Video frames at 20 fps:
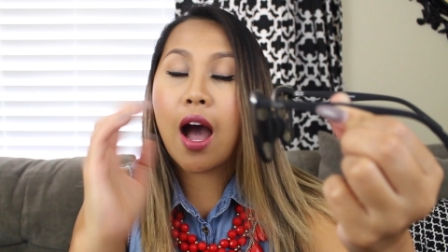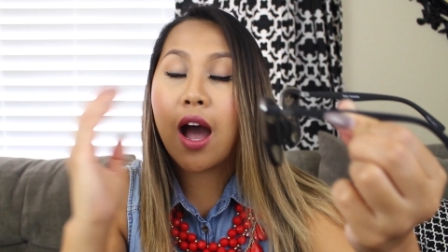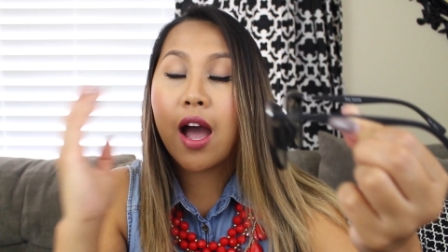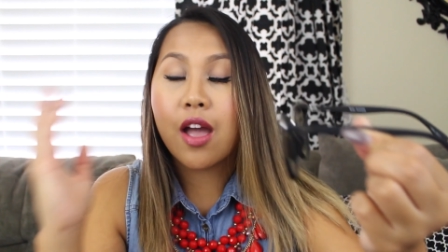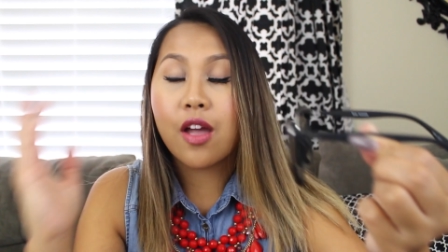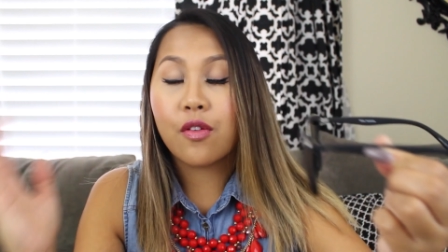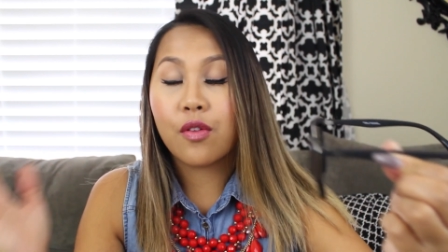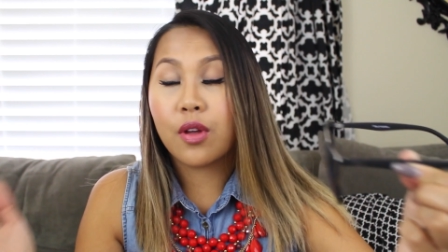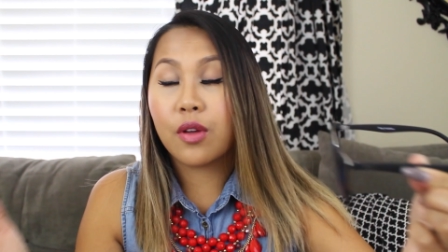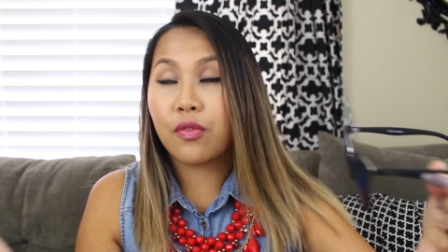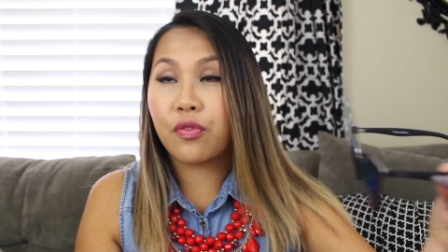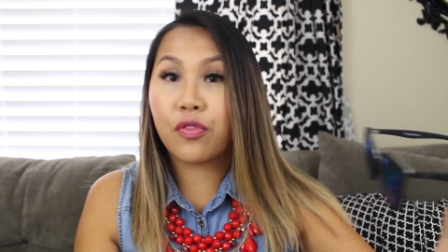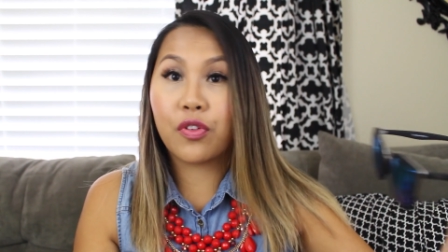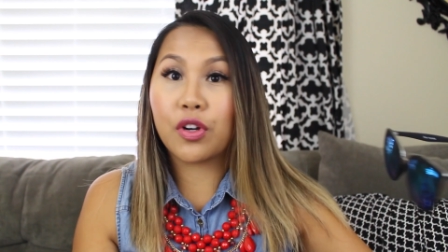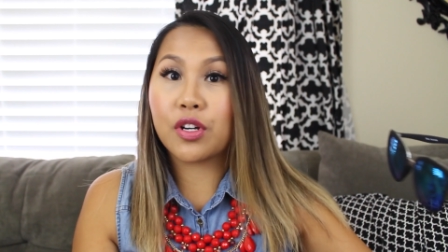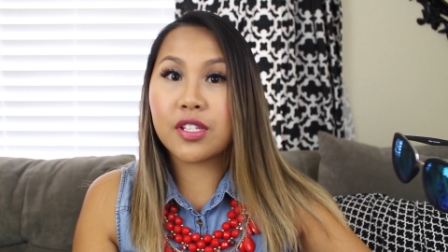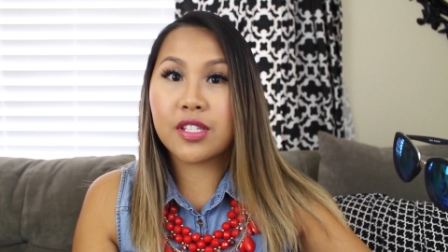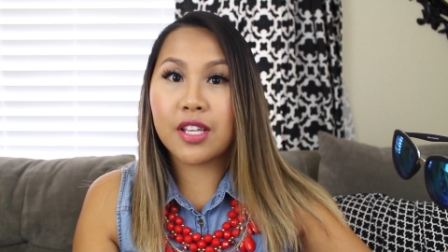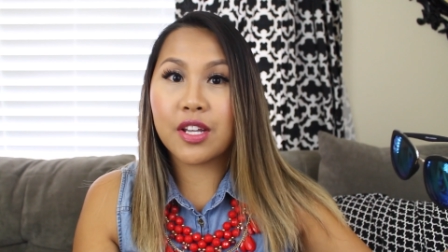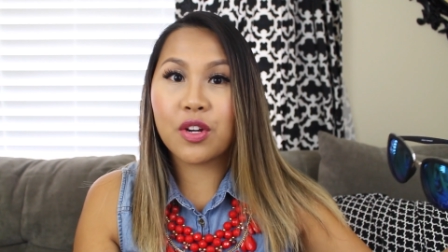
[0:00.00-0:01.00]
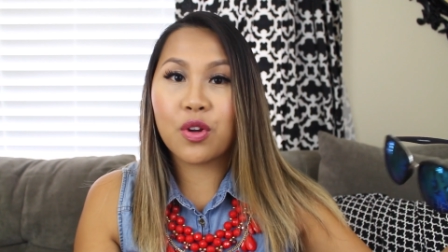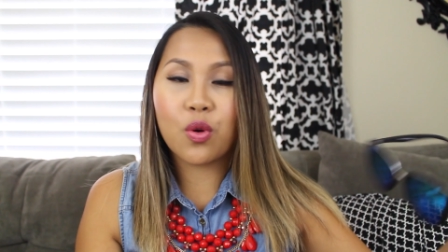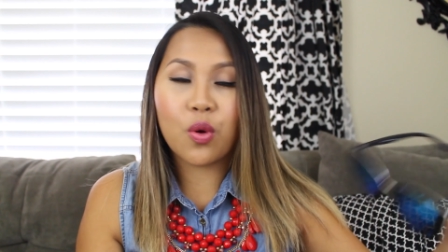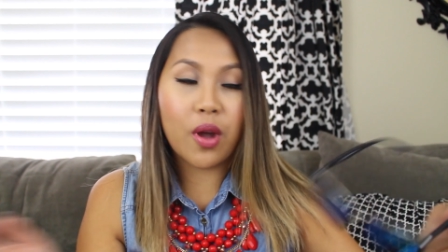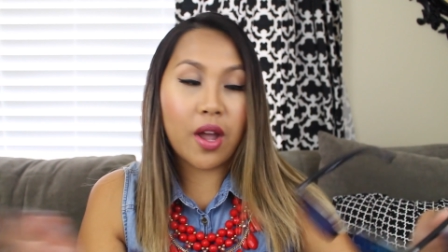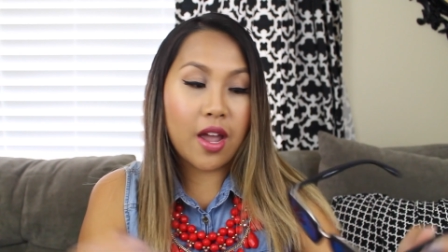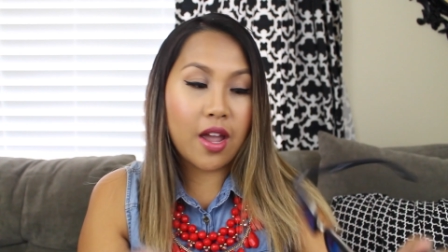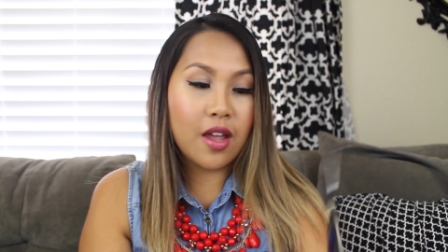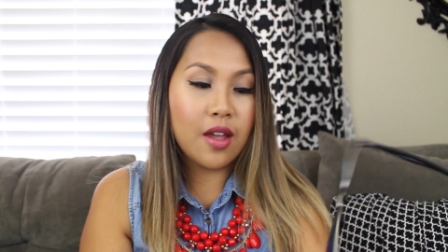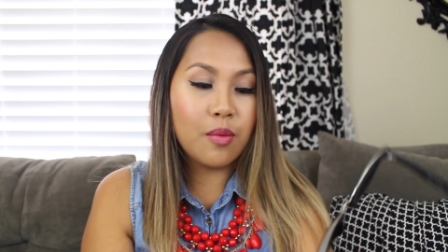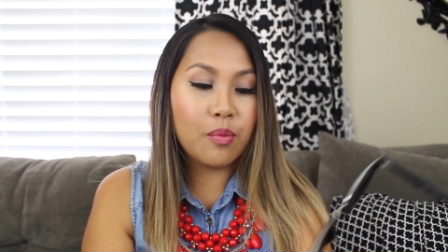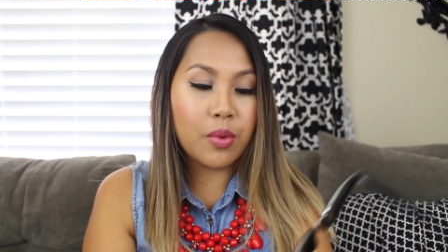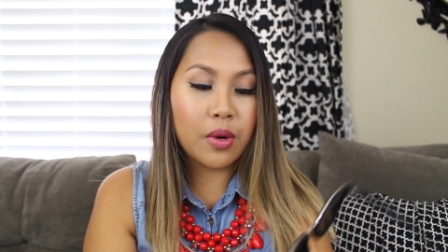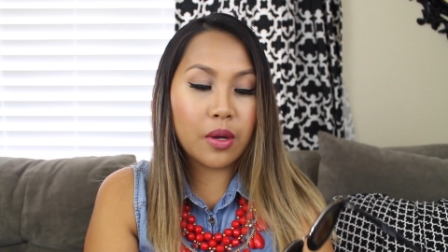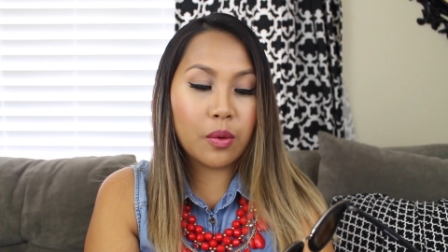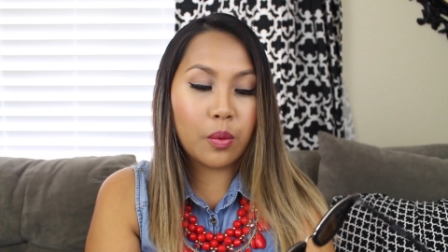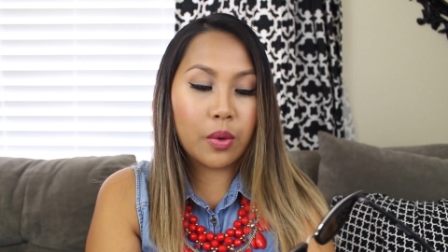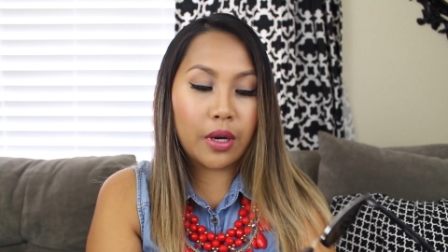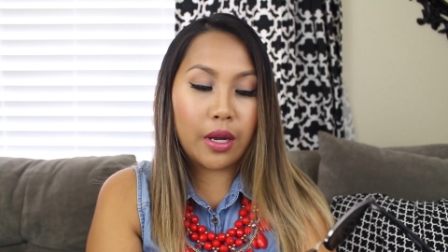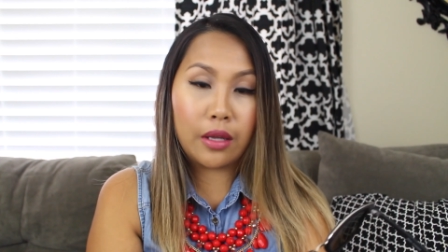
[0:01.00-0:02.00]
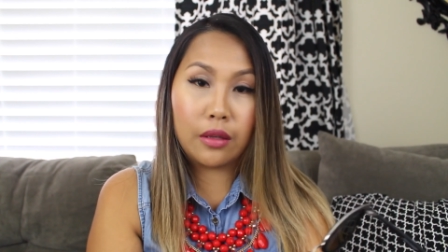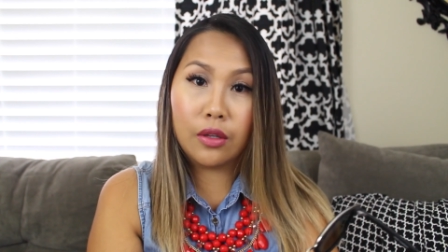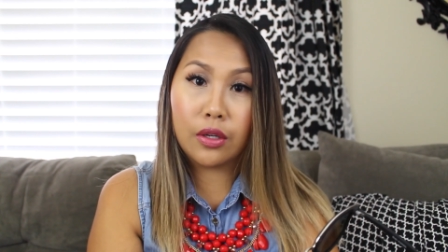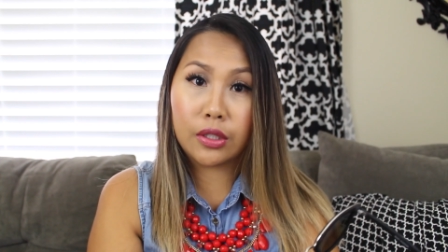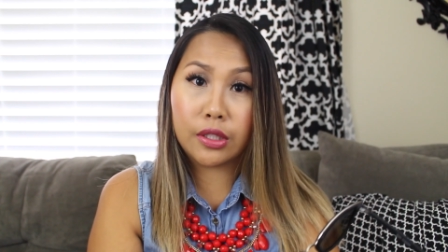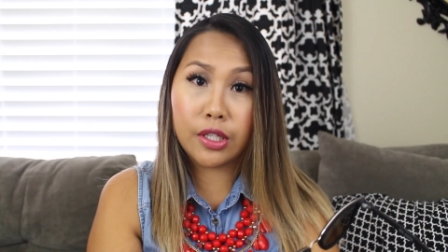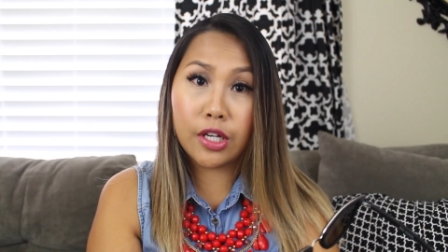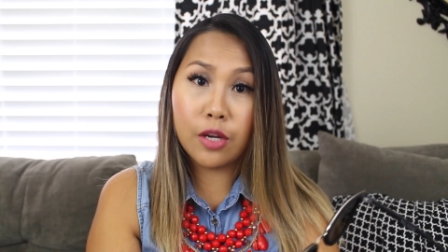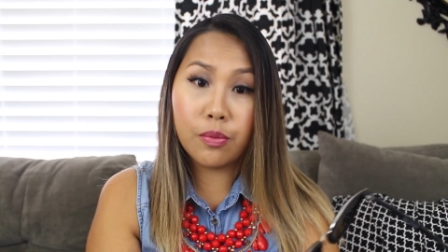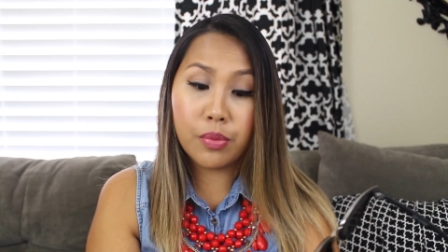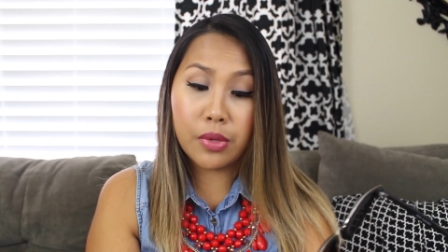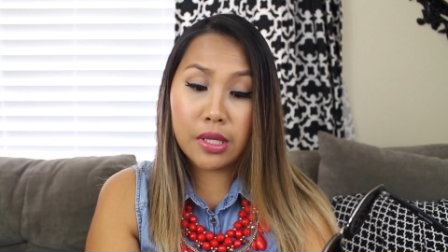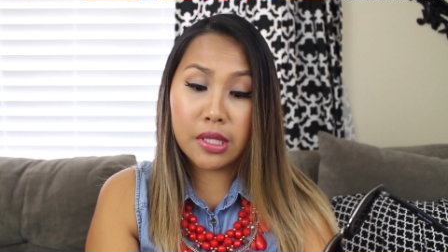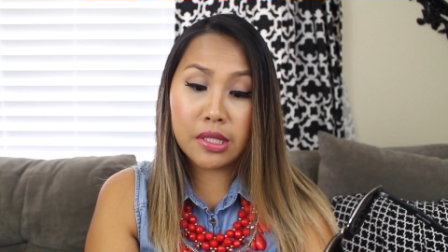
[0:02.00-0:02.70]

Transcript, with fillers: I first said Quay, but when I looked it up,